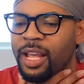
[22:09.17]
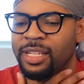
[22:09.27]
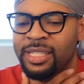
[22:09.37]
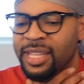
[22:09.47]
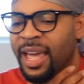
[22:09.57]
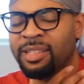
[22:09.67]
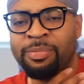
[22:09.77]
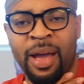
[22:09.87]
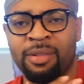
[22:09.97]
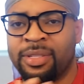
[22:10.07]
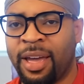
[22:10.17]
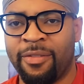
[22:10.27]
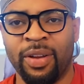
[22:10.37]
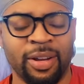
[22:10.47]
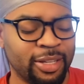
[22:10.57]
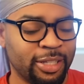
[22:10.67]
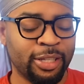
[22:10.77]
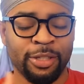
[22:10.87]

Just to have some outside fun because this